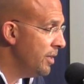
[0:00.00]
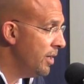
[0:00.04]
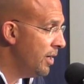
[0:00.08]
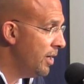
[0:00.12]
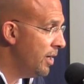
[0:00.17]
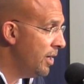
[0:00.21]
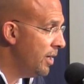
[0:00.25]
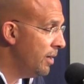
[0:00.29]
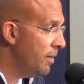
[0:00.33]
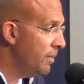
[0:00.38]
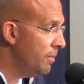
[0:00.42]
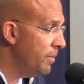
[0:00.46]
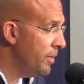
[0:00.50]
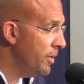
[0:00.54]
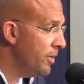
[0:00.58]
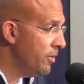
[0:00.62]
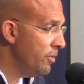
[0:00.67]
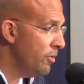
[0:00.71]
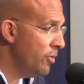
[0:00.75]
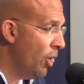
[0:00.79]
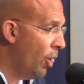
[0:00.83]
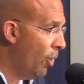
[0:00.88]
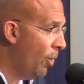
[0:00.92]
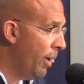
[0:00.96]

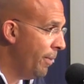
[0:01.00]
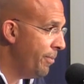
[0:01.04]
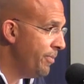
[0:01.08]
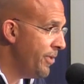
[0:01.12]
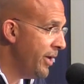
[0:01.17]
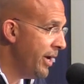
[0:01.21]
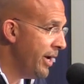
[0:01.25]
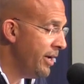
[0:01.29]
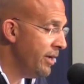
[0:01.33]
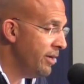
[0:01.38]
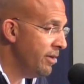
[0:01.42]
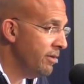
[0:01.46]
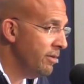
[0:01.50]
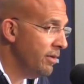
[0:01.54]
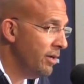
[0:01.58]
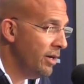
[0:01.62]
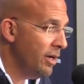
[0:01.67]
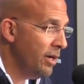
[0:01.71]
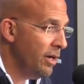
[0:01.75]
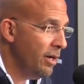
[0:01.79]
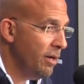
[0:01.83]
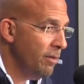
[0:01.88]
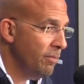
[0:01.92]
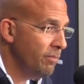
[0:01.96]
but no update.
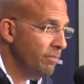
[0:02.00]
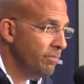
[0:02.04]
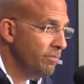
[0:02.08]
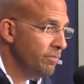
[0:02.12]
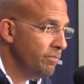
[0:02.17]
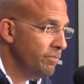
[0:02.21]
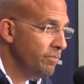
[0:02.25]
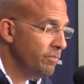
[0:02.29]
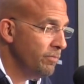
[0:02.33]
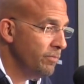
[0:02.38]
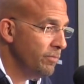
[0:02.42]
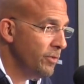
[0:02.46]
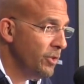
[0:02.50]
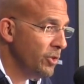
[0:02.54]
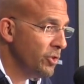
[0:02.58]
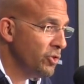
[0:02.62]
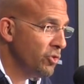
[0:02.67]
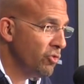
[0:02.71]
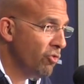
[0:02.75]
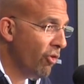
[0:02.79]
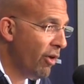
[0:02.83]
Looks